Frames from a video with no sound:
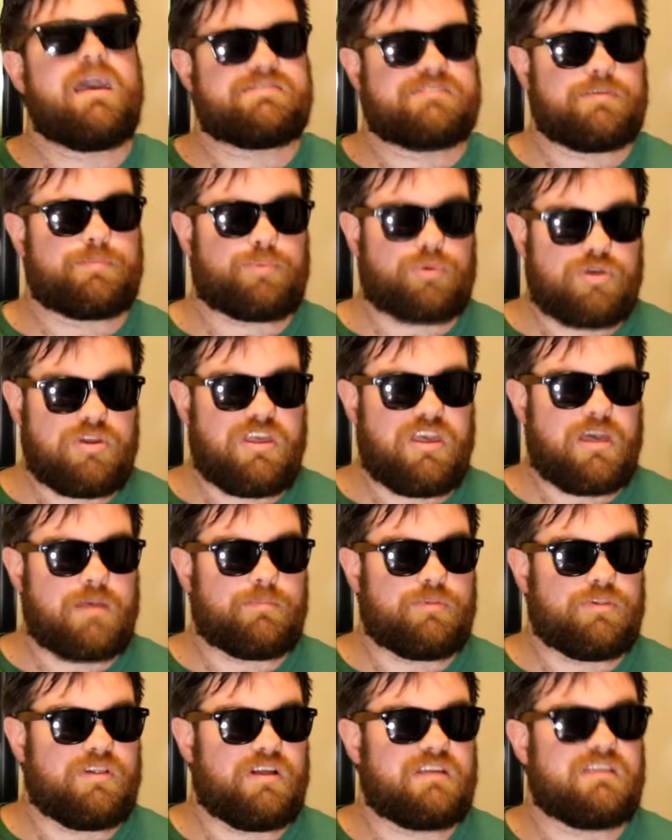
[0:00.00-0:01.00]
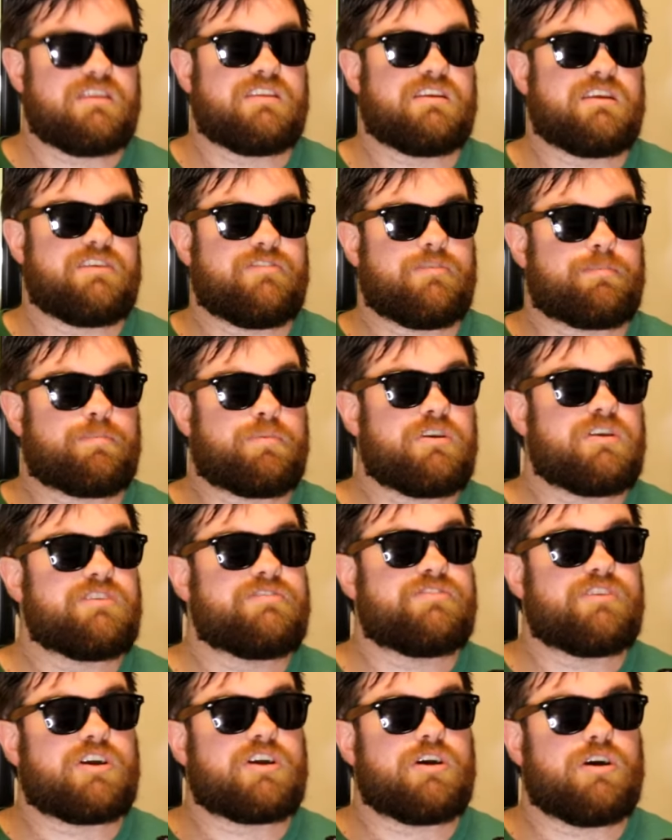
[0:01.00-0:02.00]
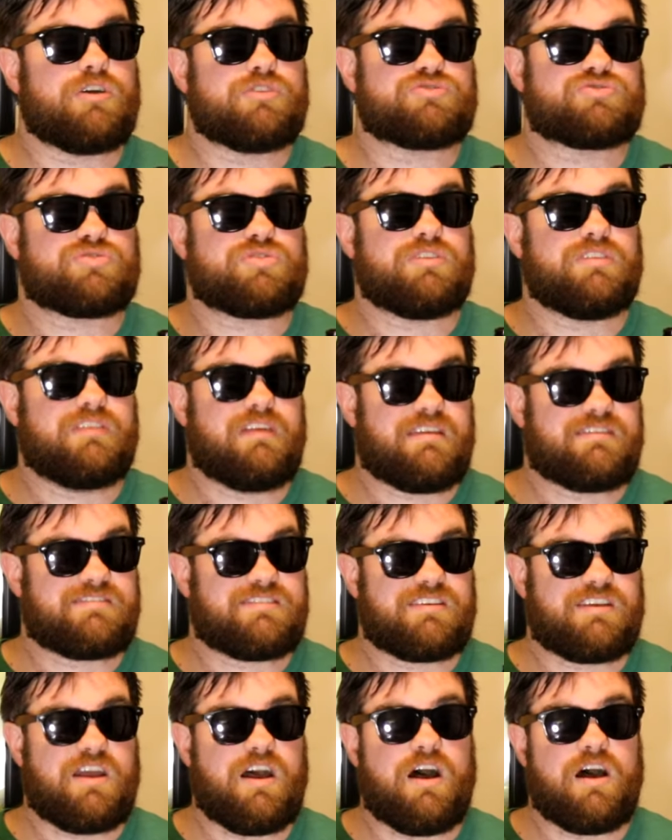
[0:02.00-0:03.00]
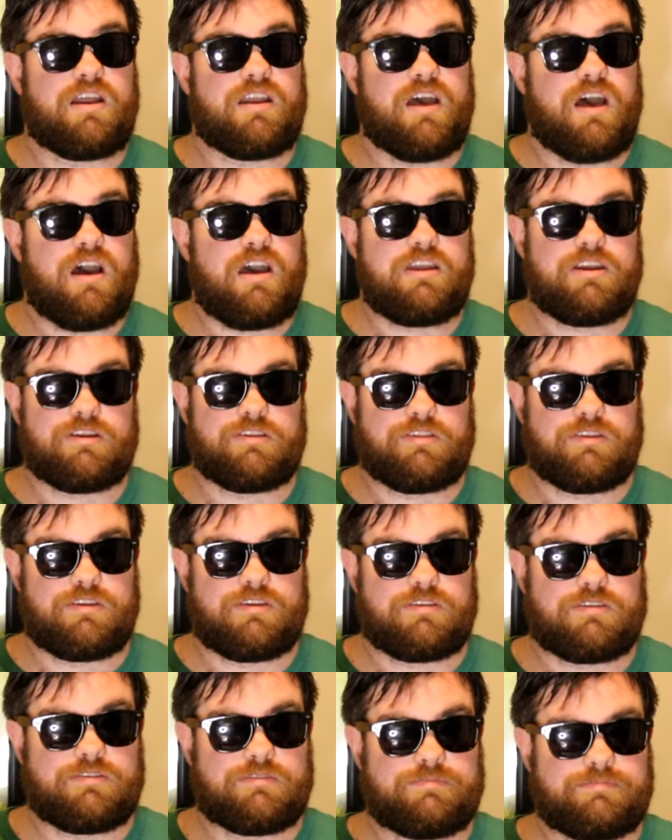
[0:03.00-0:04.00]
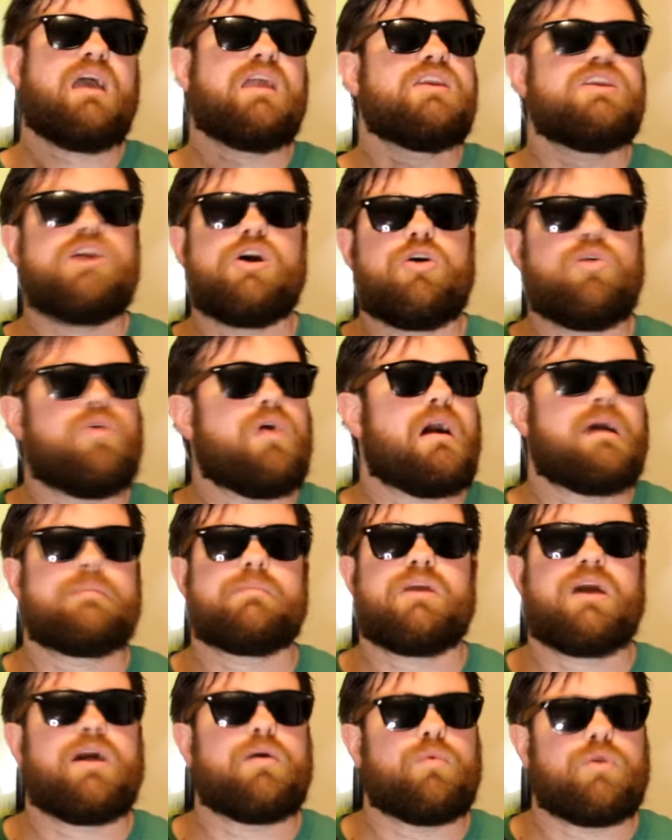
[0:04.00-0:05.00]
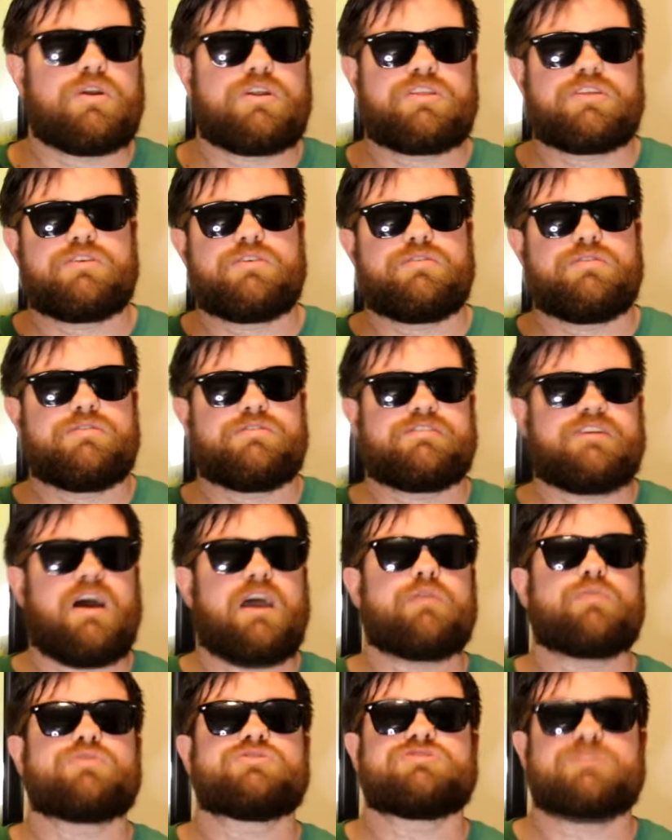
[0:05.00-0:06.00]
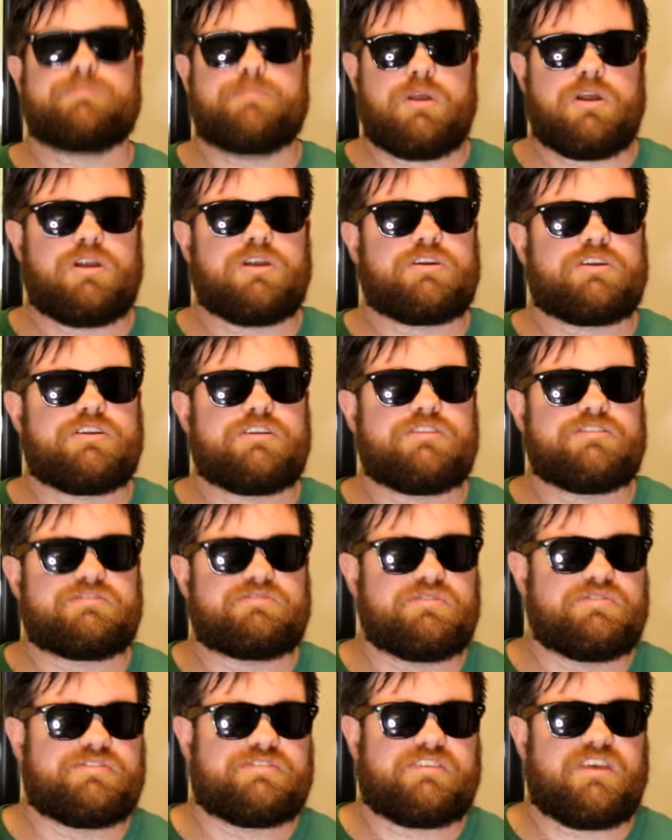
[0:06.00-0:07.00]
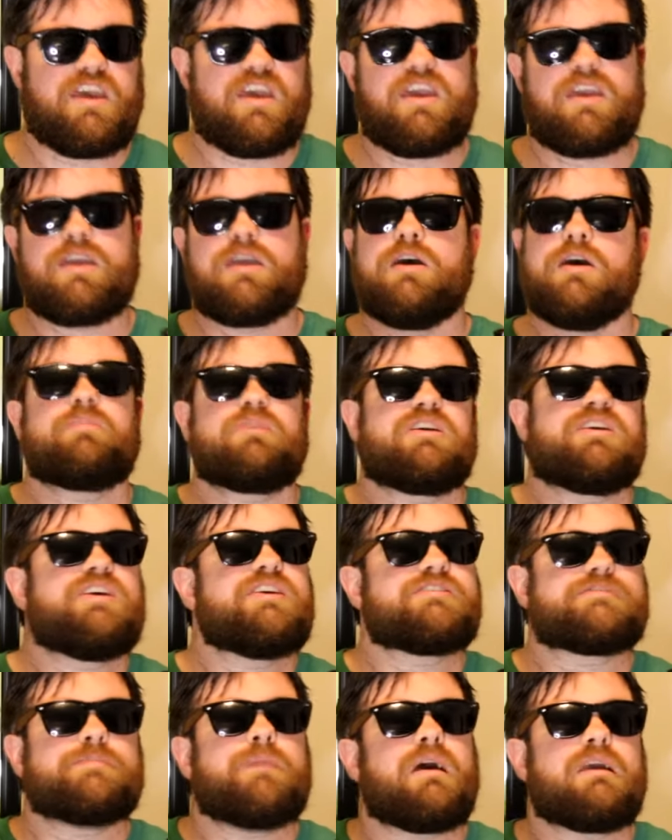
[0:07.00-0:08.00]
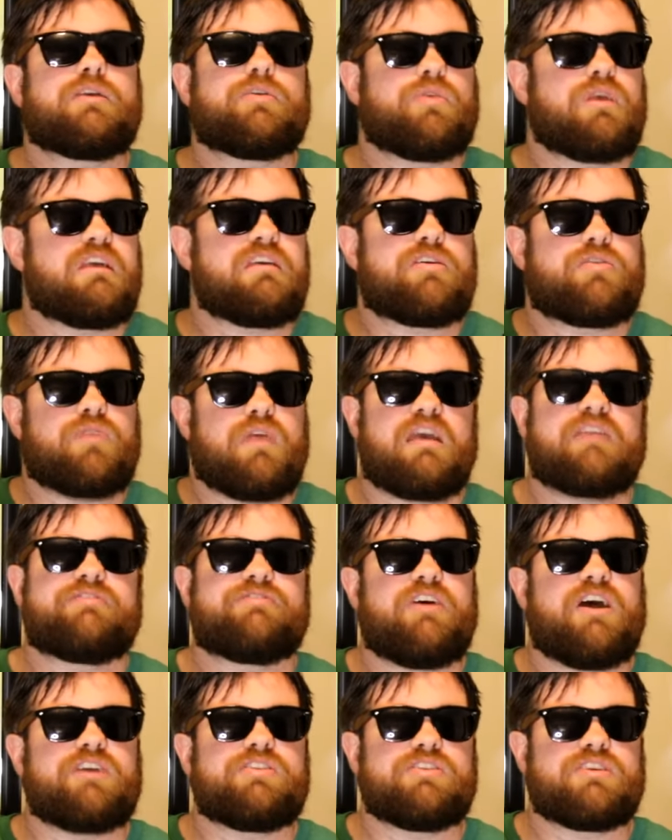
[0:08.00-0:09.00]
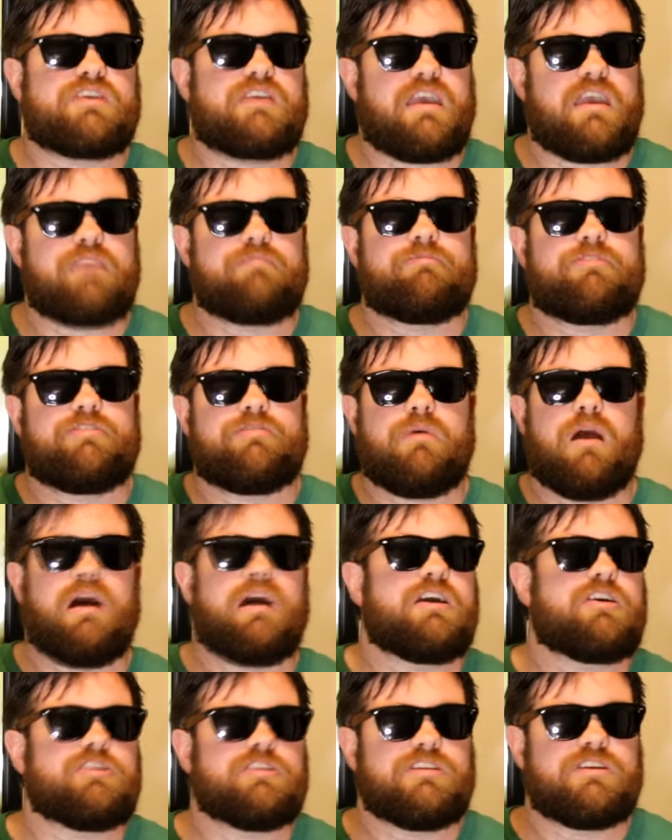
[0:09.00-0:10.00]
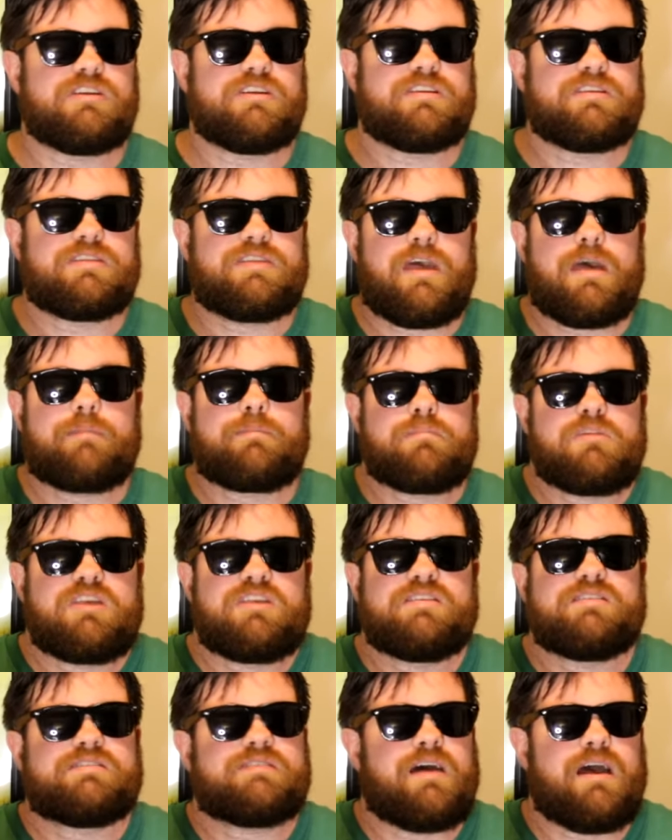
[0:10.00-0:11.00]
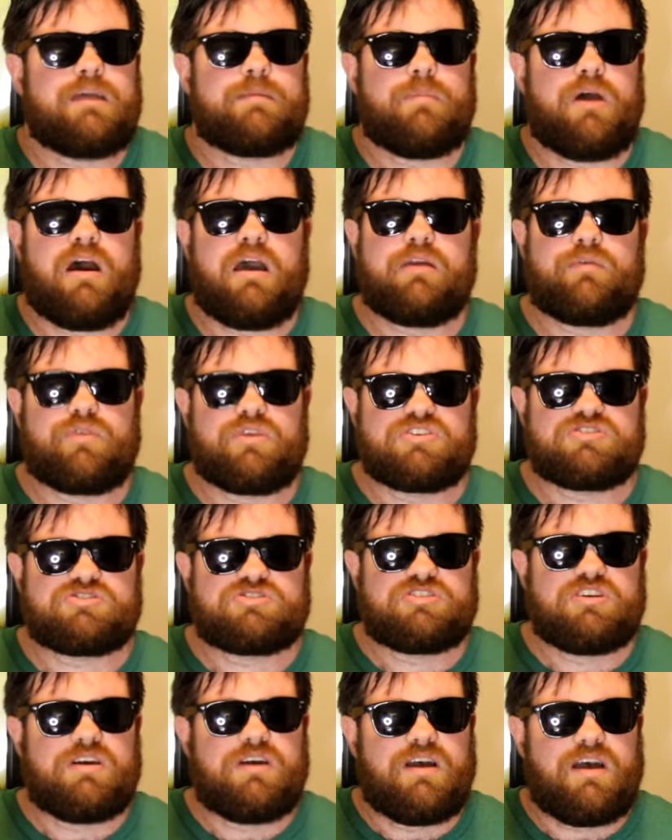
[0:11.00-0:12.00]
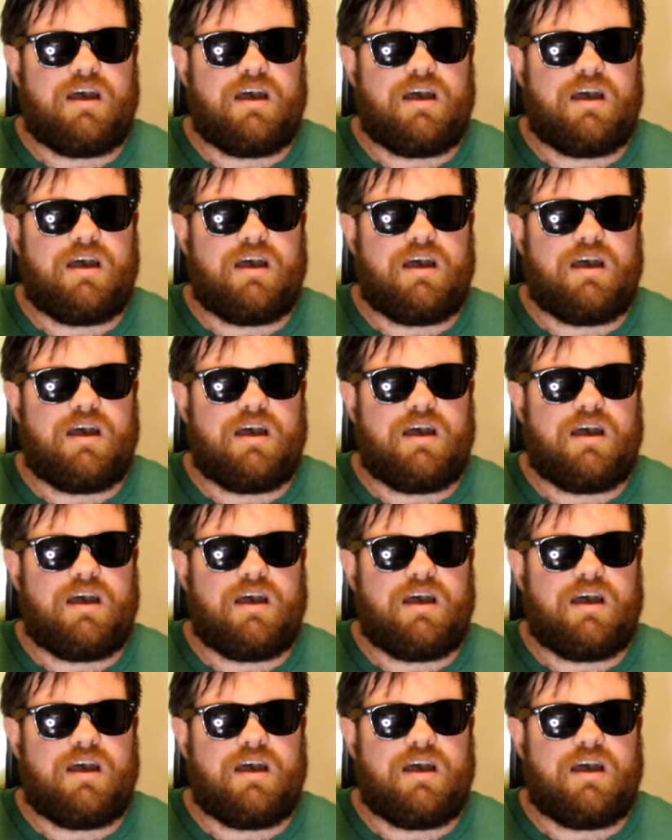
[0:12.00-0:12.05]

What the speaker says: As a preamble, I need to give a bit of a cultural lesson on Ireland. And no, I'm not one of those Irish Americans who say, because my great-grandfather came from Ireland, that means I'm Irish.